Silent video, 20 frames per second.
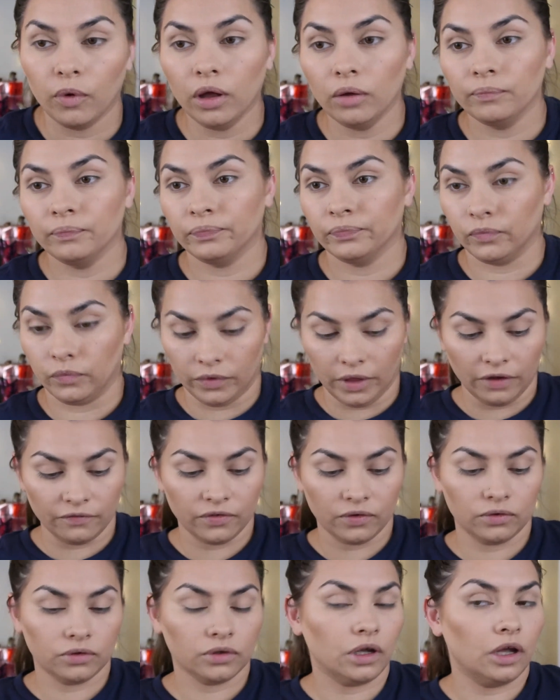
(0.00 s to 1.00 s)
Well,
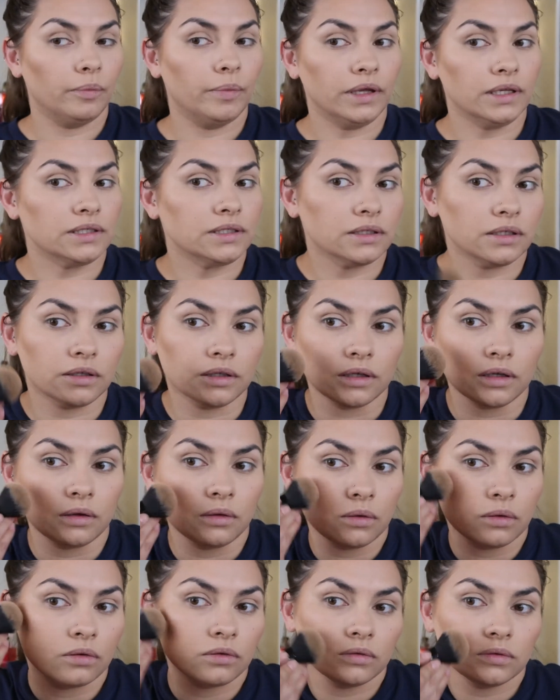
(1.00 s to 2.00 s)
that phone call basically
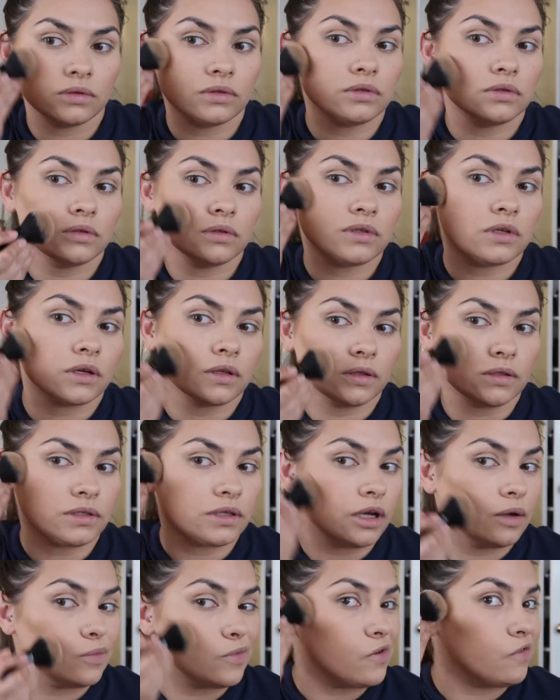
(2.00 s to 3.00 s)
took the
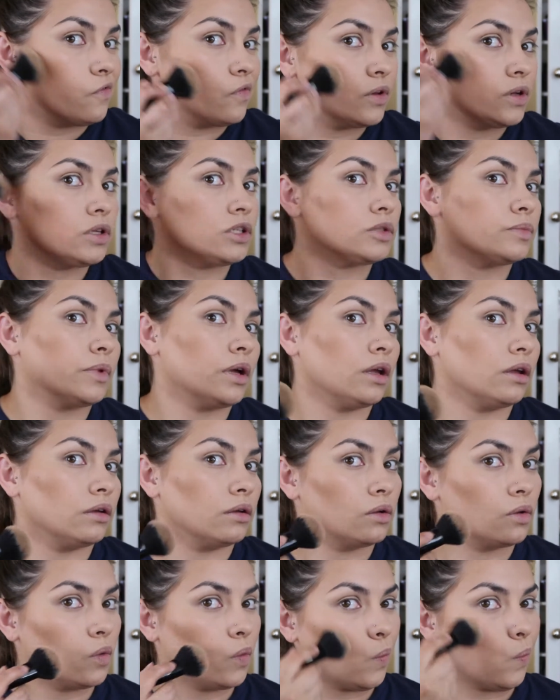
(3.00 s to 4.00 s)
time to finish my
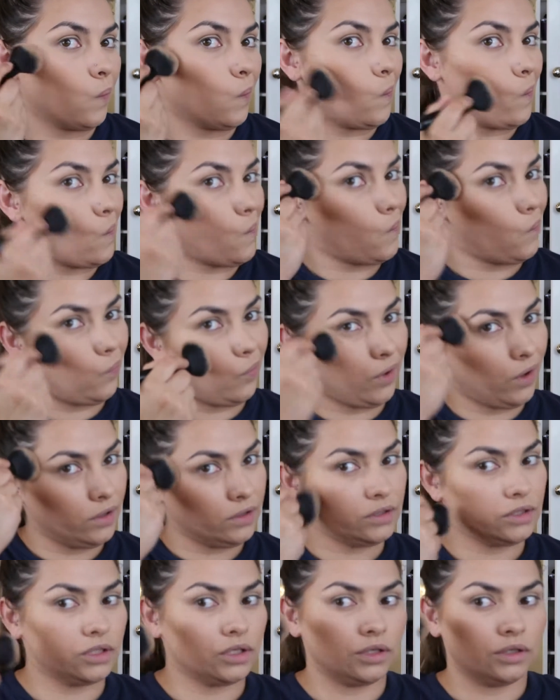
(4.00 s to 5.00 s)

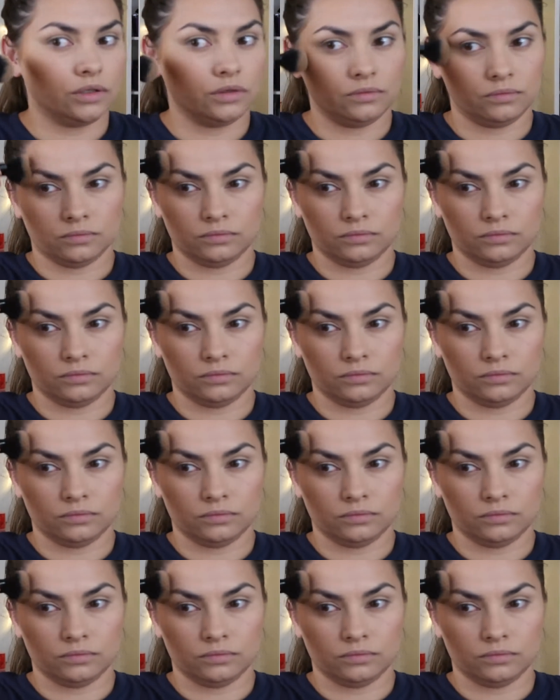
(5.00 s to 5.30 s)
bronzer.